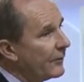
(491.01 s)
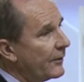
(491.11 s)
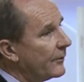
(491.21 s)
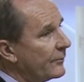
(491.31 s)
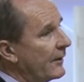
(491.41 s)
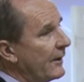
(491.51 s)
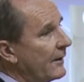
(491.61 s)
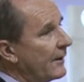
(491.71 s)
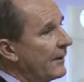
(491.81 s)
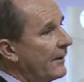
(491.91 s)
We don't need
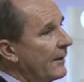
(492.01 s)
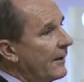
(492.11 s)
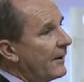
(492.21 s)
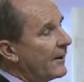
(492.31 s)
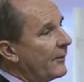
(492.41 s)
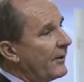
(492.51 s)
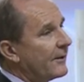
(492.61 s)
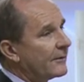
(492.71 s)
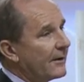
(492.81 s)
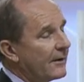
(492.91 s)
to. Uh, we
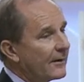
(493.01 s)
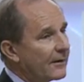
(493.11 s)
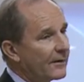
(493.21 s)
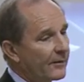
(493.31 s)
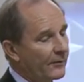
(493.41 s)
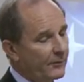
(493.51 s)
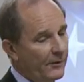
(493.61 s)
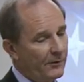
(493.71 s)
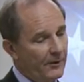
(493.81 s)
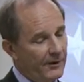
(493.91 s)
just need uh, when
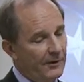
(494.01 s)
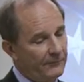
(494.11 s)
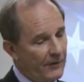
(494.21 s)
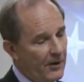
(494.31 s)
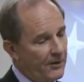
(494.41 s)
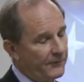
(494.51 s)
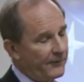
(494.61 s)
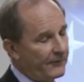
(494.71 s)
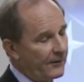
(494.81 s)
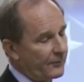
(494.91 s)
we're running for
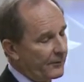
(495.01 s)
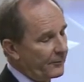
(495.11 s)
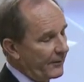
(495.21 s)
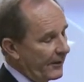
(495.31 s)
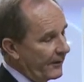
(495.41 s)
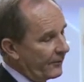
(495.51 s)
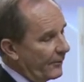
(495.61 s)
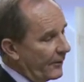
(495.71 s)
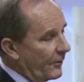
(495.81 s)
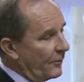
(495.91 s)
office, that's when we need to
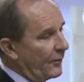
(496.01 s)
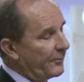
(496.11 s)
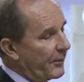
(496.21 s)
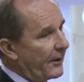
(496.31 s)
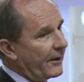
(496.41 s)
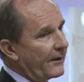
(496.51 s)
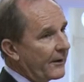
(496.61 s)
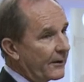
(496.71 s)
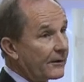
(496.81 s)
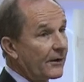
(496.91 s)
run on one party or the
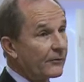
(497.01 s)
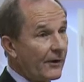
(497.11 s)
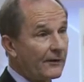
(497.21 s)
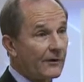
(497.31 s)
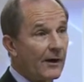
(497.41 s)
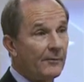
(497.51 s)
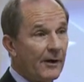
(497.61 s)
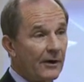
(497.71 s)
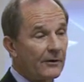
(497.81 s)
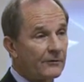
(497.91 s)
other because that's our
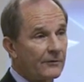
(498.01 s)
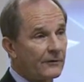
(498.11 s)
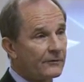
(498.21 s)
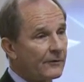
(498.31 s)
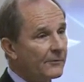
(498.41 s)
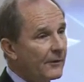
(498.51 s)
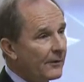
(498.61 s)
American system.